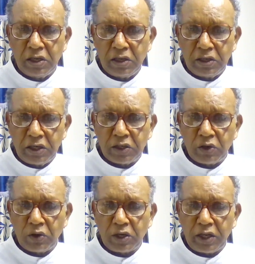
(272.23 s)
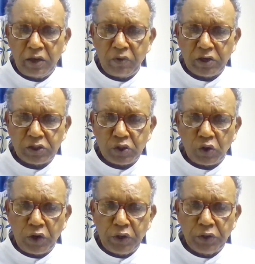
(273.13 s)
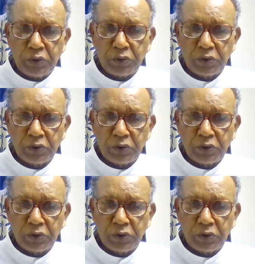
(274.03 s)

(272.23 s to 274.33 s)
Did not anyone stone you?